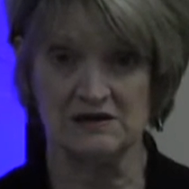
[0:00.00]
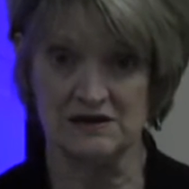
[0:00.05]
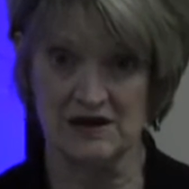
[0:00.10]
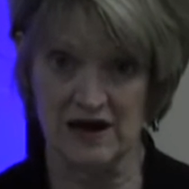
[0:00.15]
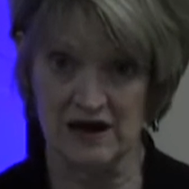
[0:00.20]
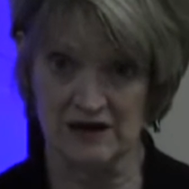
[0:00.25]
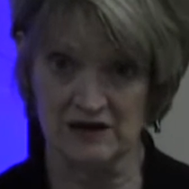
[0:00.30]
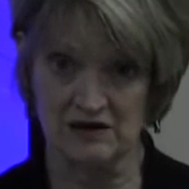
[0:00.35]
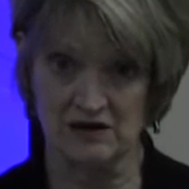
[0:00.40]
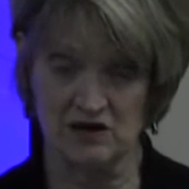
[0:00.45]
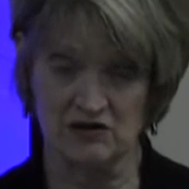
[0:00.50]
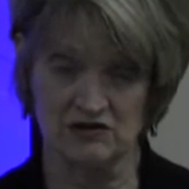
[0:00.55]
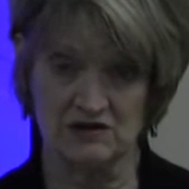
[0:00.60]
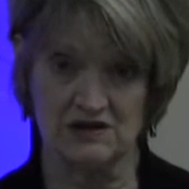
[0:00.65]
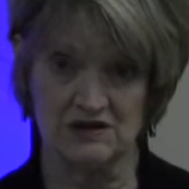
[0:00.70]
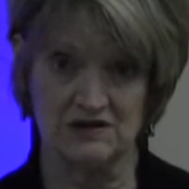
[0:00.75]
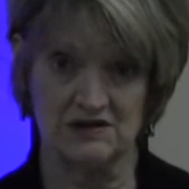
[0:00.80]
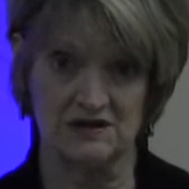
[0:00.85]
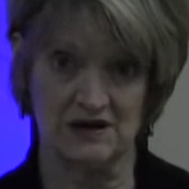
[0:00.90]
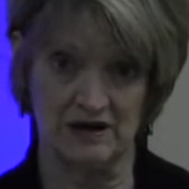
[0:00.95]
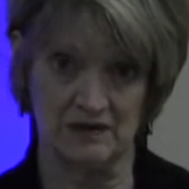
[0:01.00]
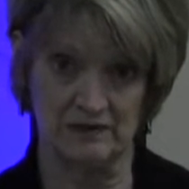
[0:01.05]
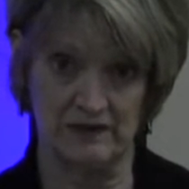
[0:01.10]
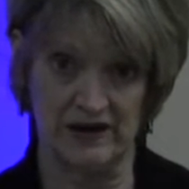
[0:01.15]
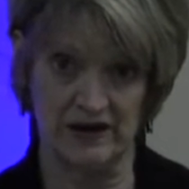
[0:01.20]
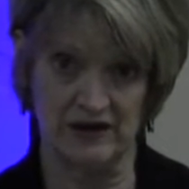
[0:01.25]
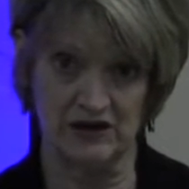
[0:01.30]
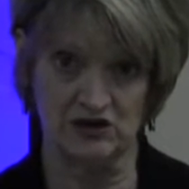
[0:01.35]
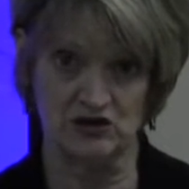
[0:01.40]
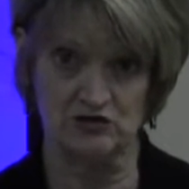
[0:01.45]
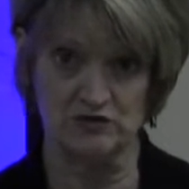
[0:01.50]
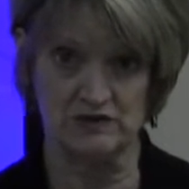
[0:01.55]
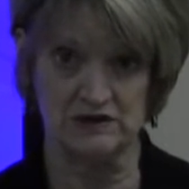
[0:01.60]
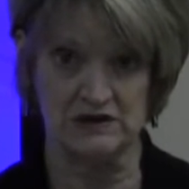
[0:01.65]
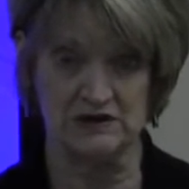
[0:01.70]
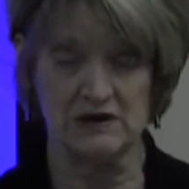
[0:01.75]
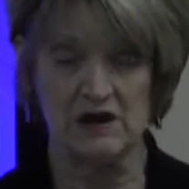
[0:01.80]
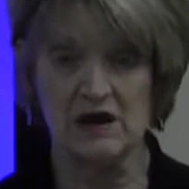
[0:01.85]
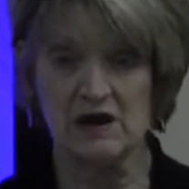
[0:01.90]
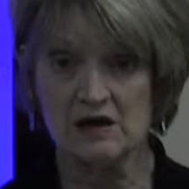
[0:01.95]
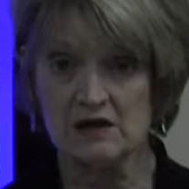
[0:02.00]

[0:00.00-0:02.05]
diagnosis, and management.